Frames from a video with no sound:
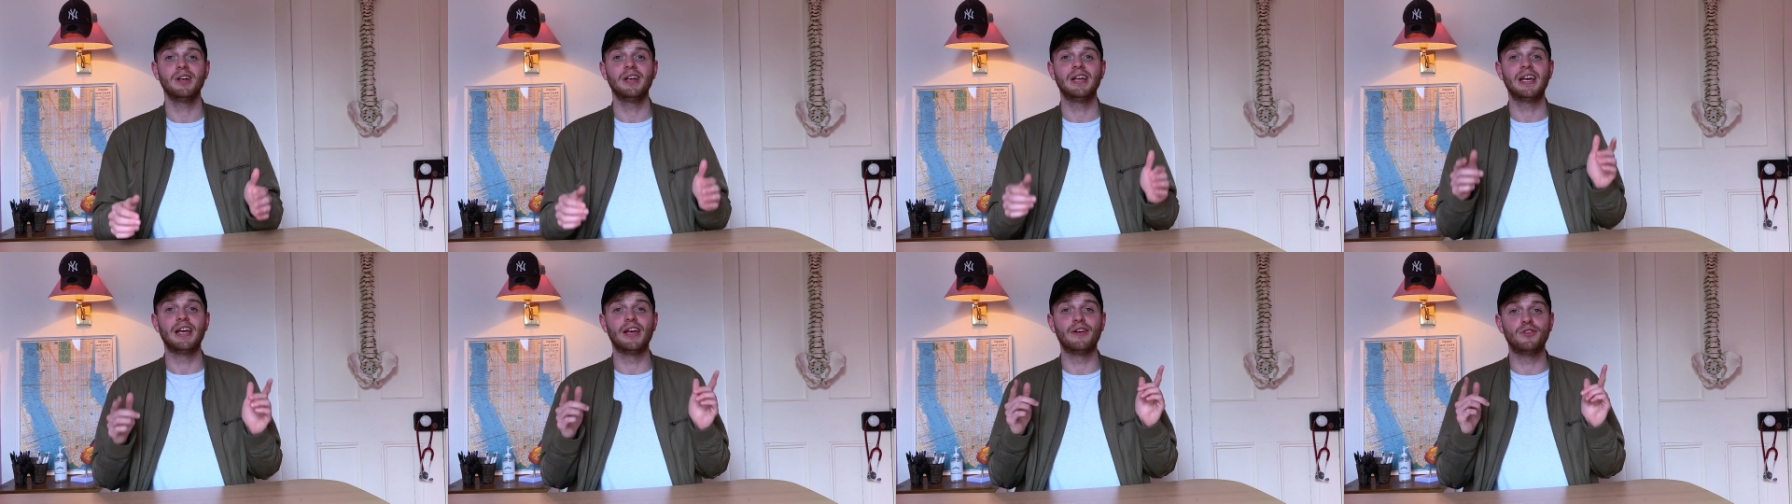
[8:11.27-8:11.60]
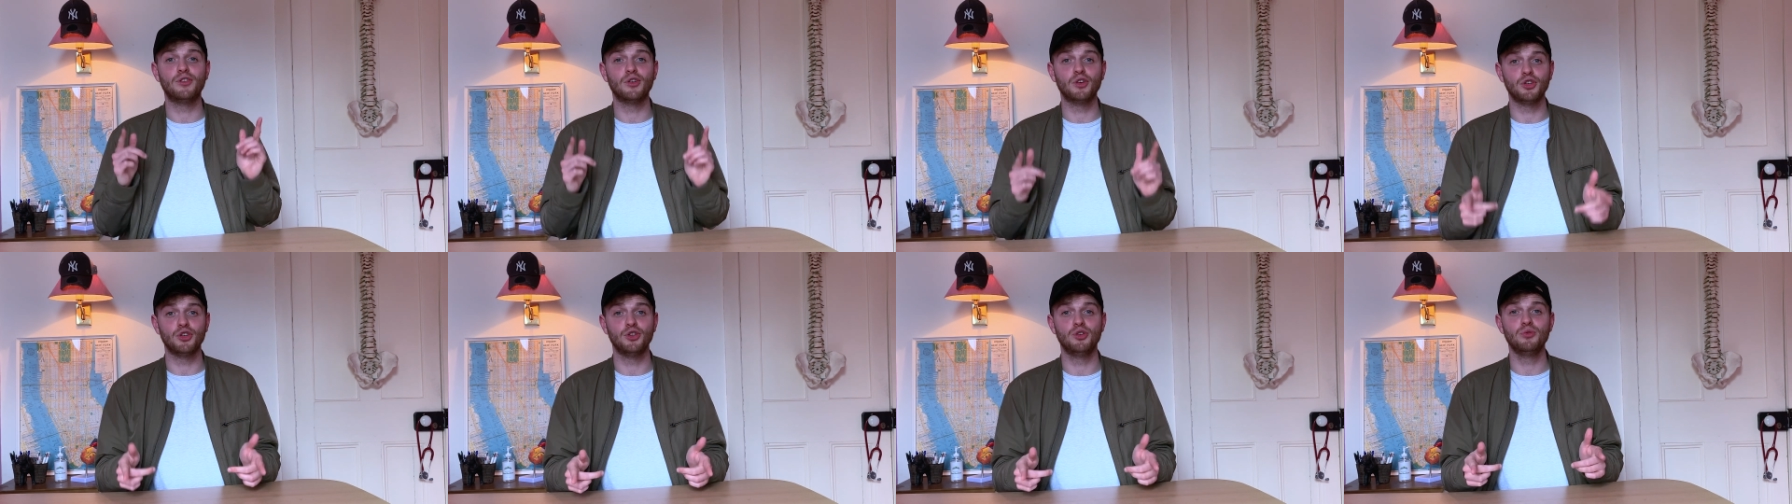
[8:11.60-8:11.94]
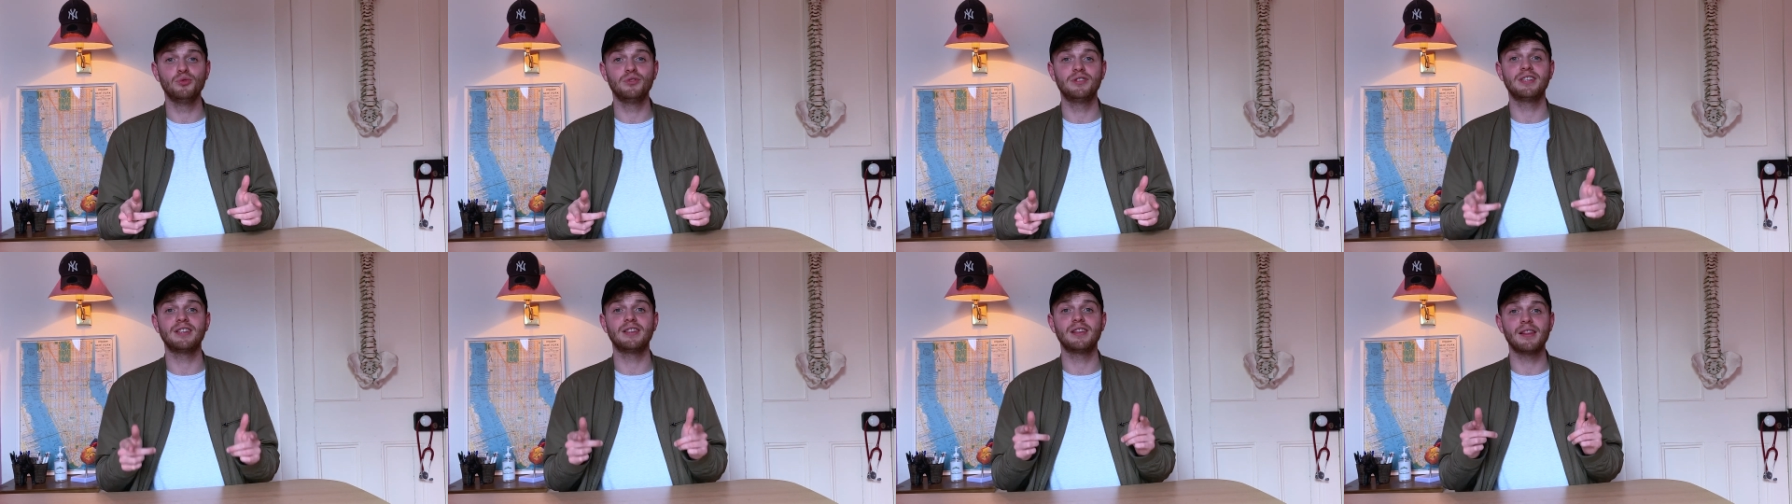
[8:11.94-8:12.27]
if you're
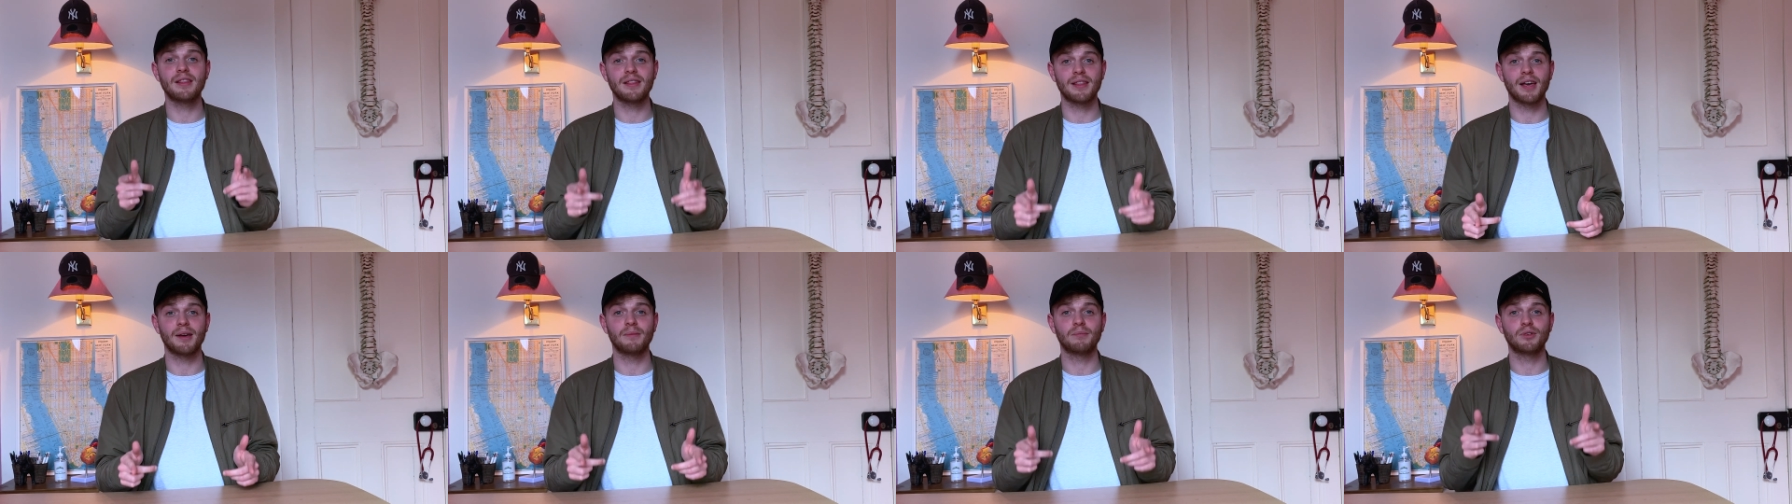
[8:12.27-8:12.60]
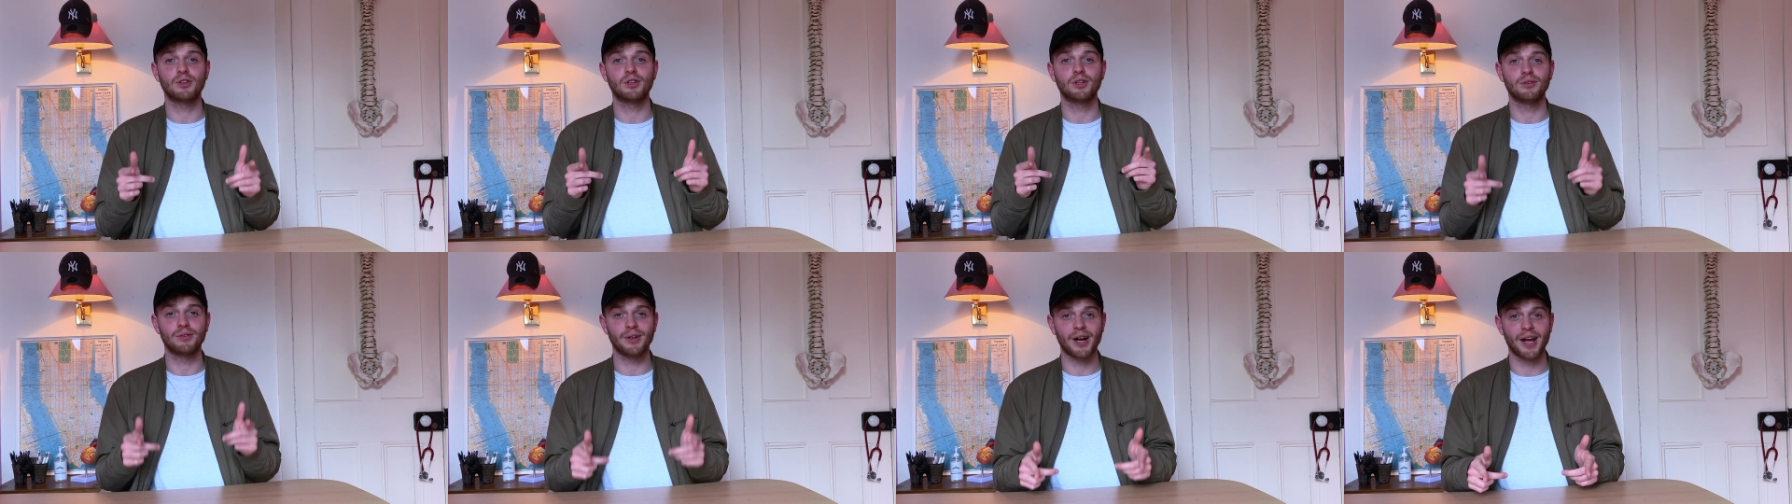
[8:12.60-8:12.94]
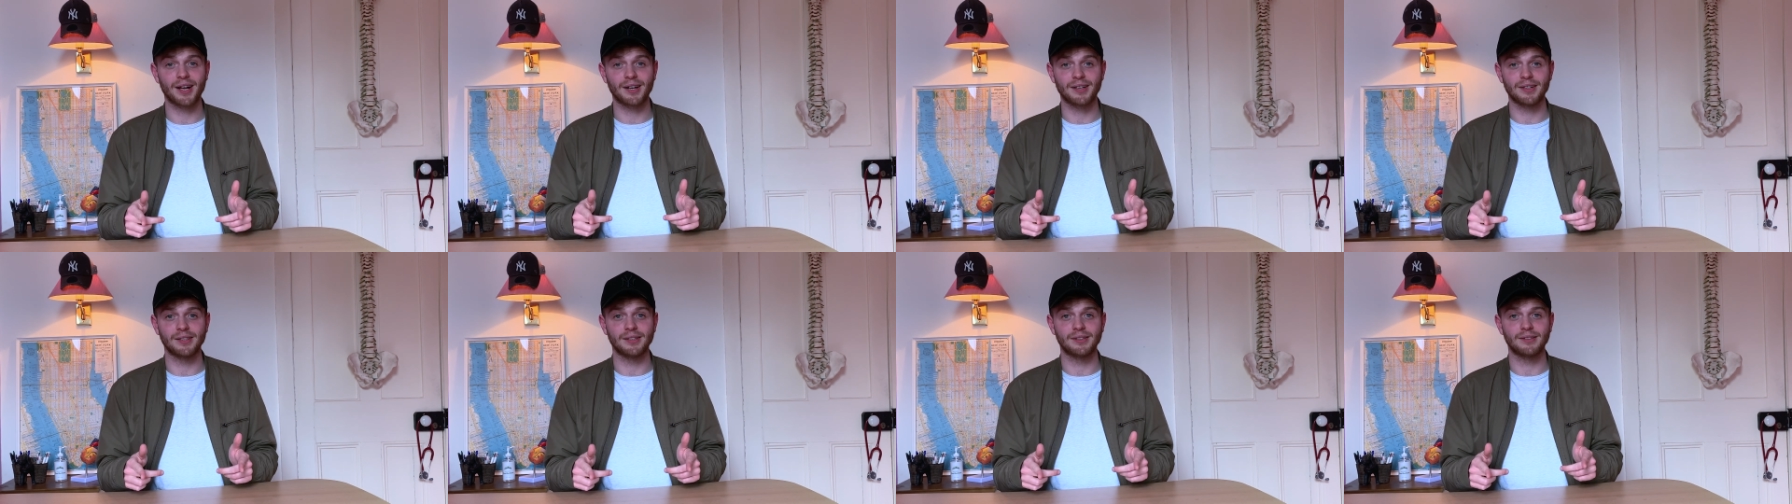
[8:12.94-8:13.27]
using them
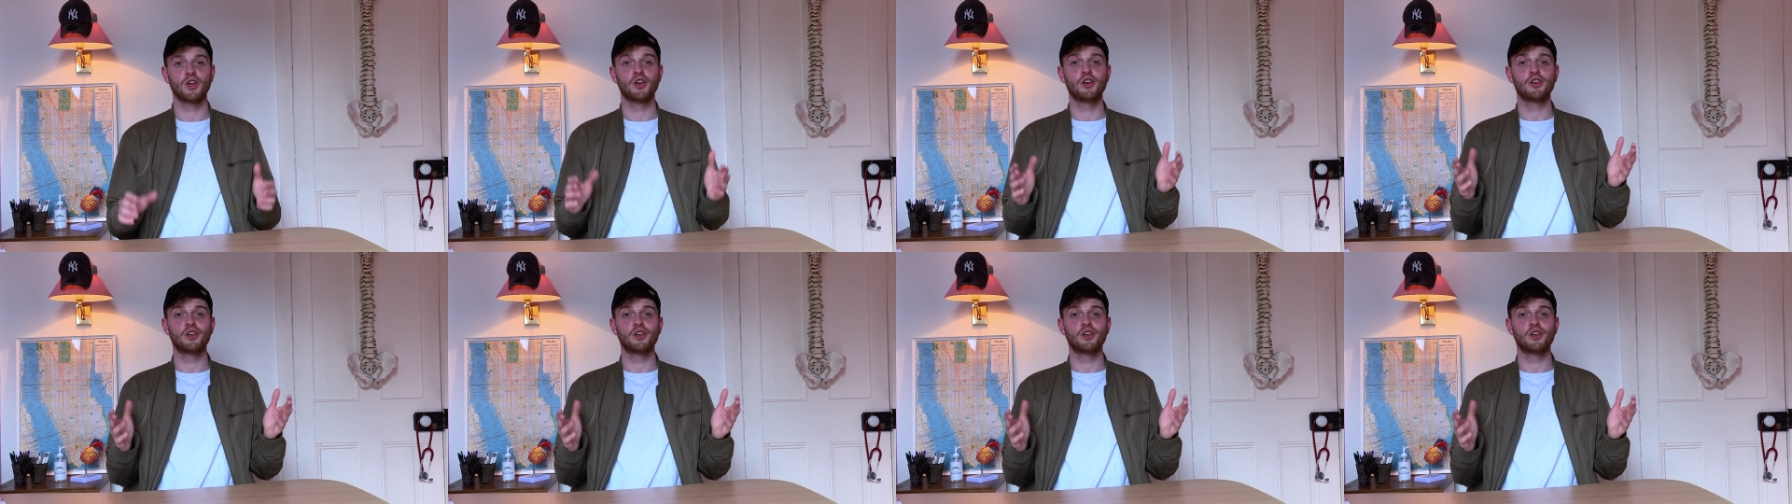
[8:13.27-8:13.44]
correctly.